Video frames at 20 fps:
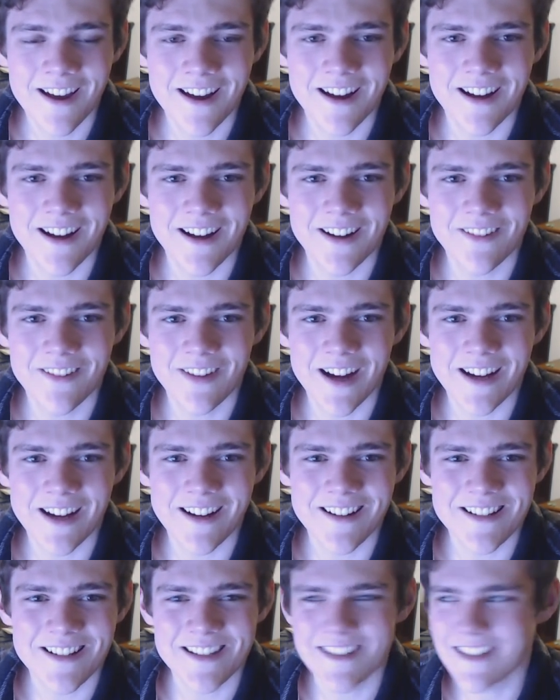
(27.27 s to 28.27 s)
Um, I
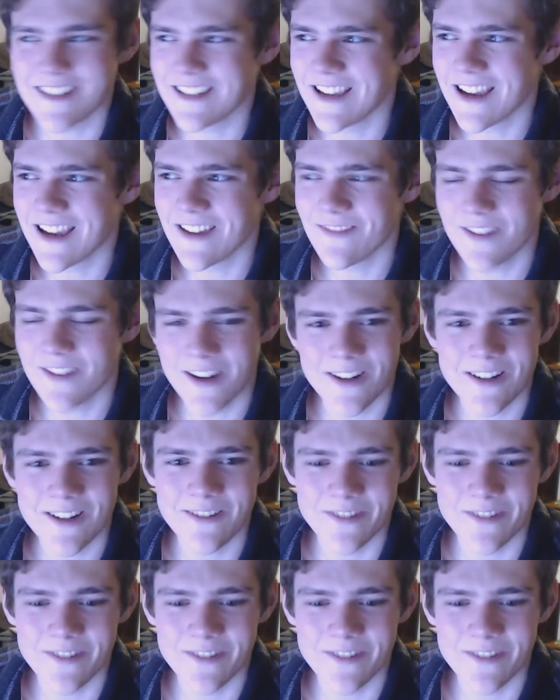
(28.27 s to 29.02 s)
got to see a very,